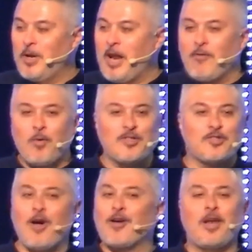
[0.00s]
when
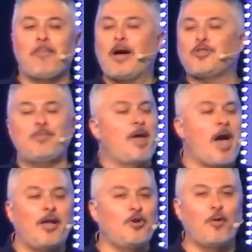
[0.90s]
everyone's talking about you
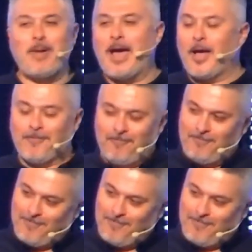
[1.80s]
behind your back,